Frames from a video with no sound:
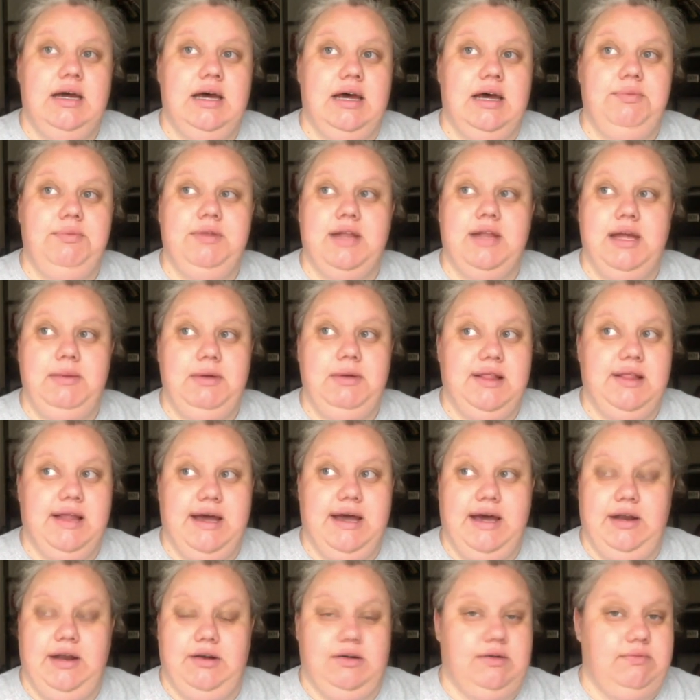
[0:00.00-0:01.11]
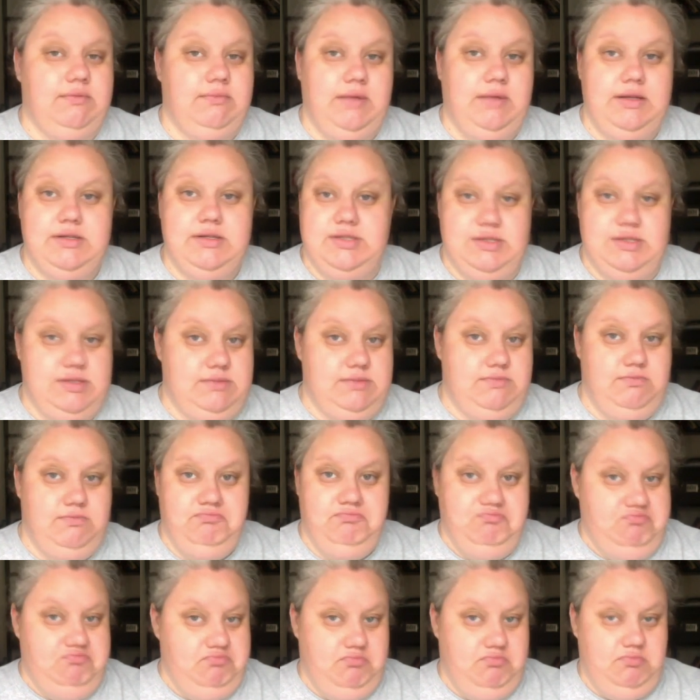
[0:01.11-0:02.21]
climbing a ladder. It's just
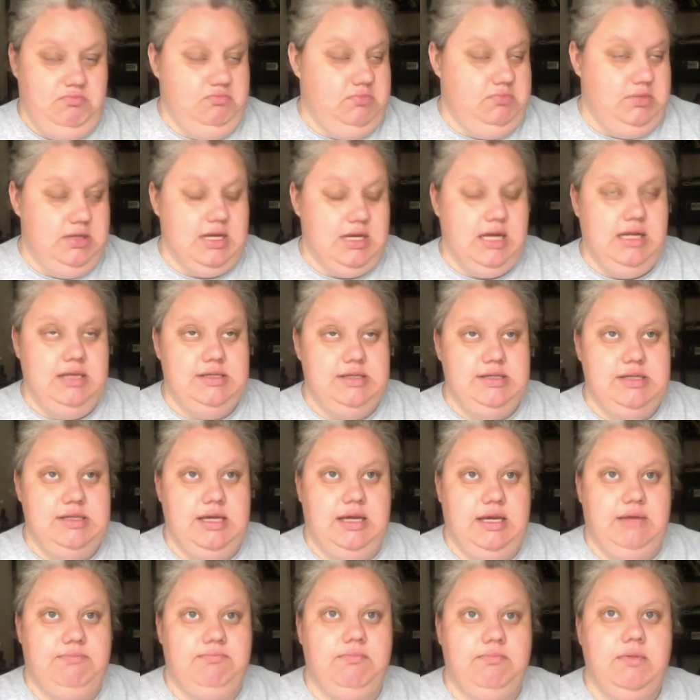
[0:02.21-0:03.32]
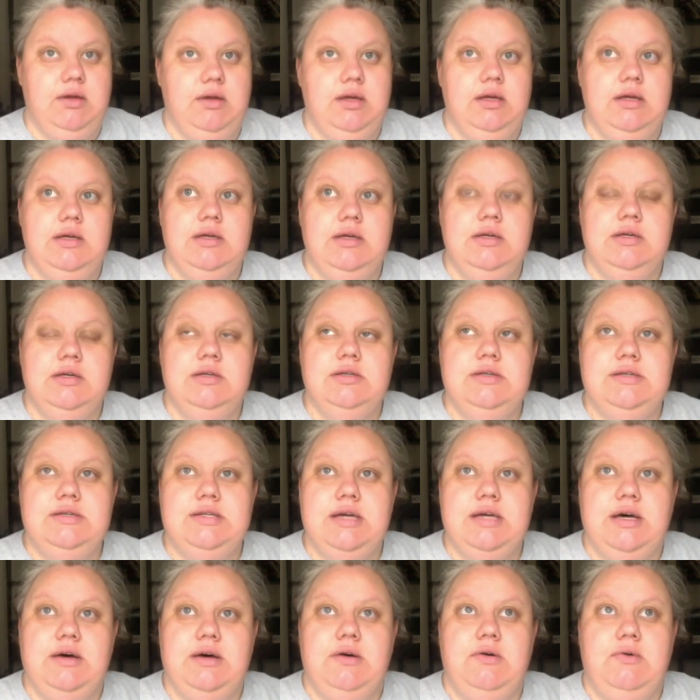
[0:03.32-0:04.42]
not his thing.
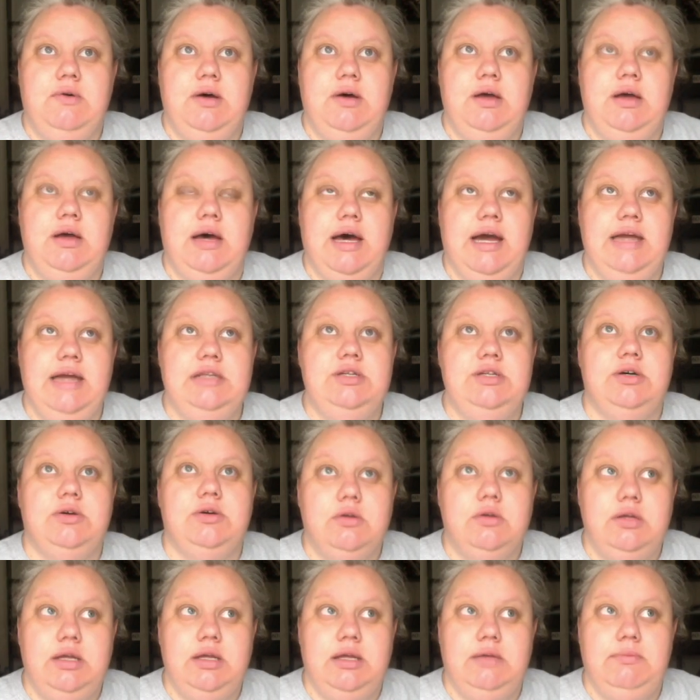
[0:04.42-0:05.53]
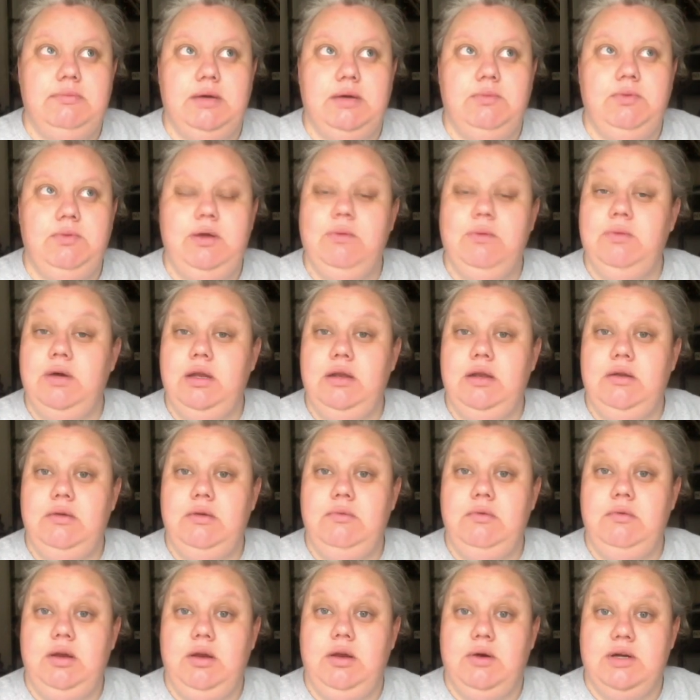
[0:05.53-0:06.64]
So I told him that we would,
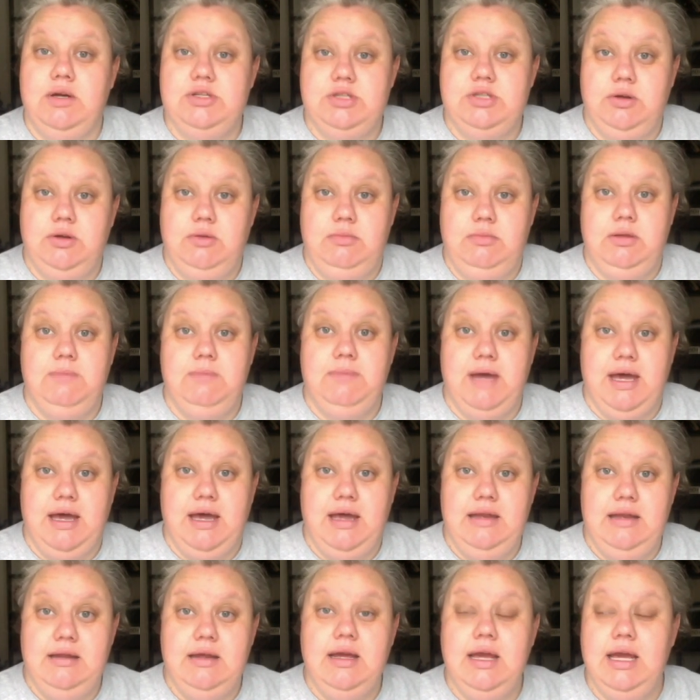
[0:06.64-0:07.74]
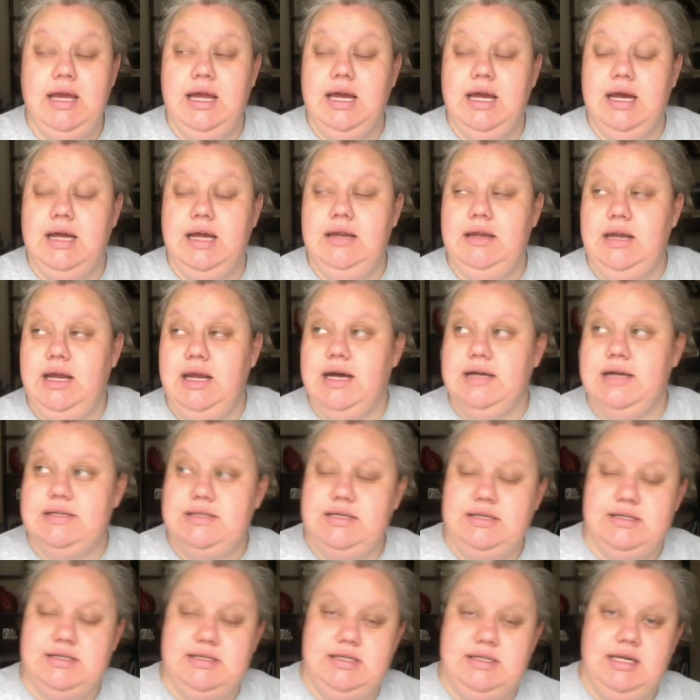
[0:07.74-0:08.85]
I showed him the bed, and it has
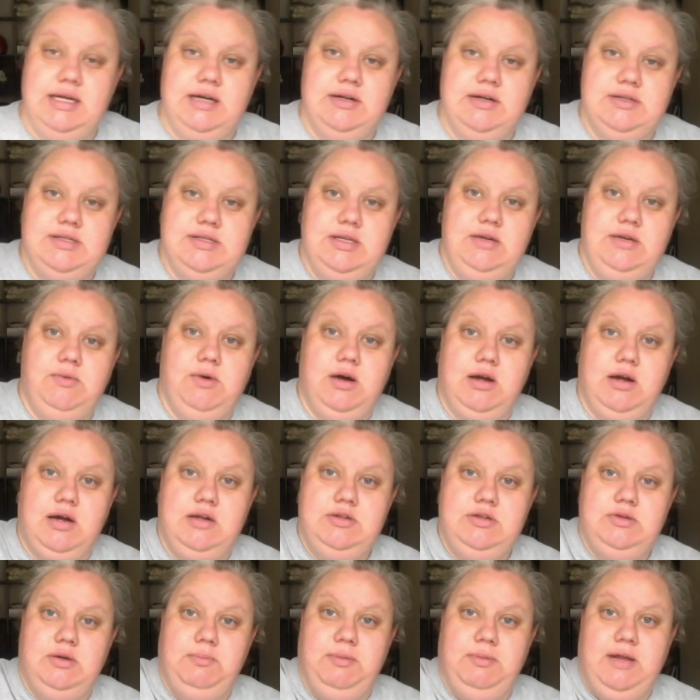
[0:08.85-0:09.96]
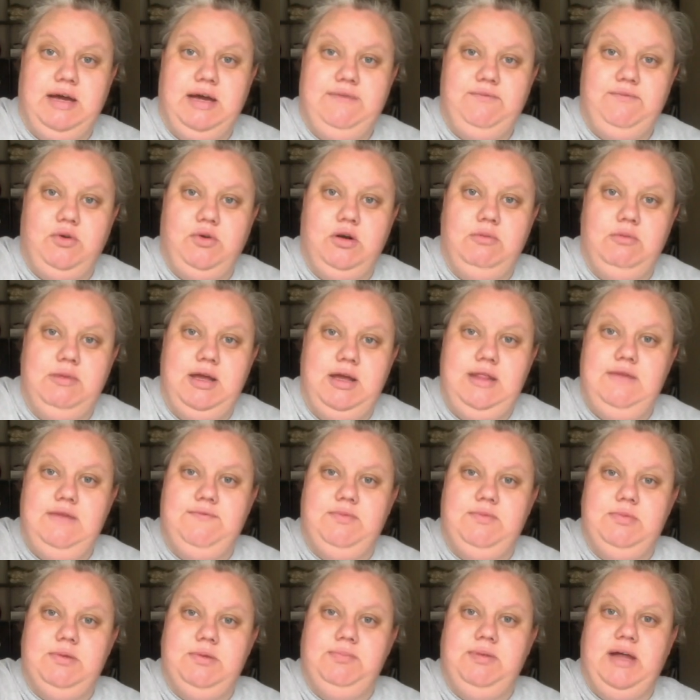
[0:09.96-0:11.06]
these stairs that you walk onto a platform, and then
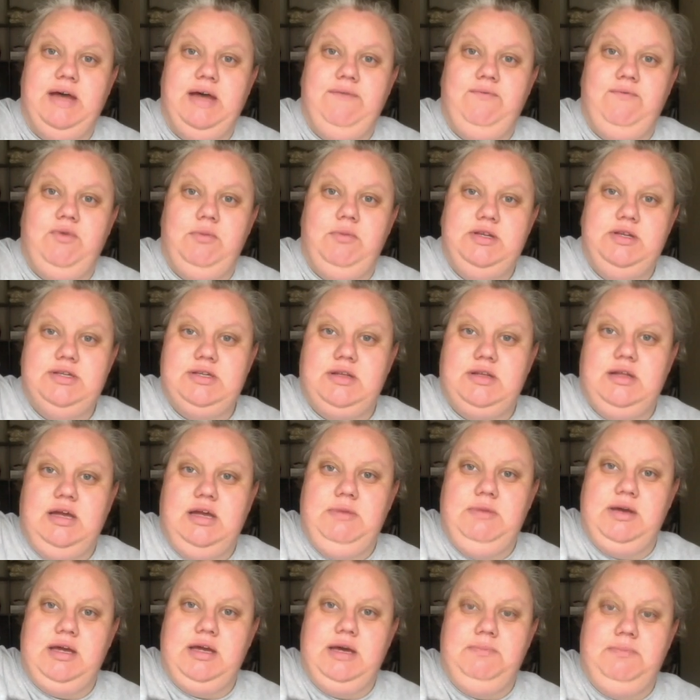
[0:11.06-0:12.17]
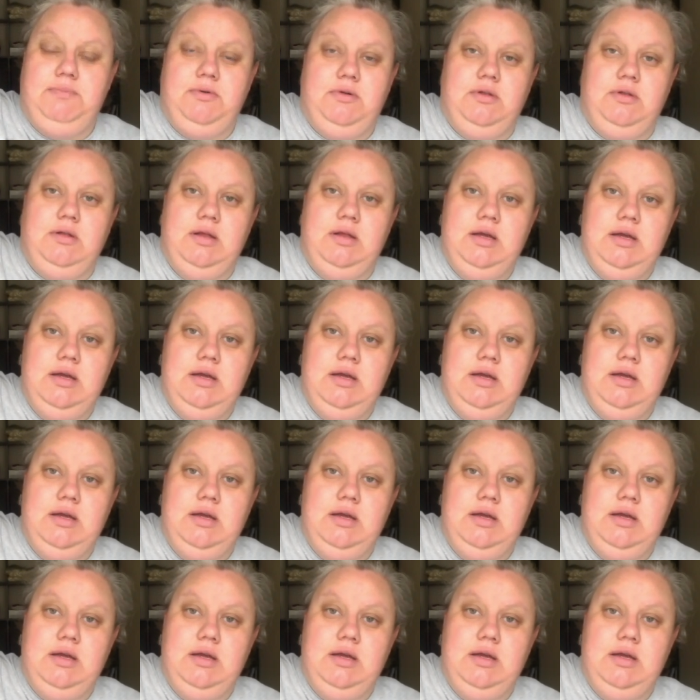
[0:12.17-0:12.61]
from the platform you just climb a couple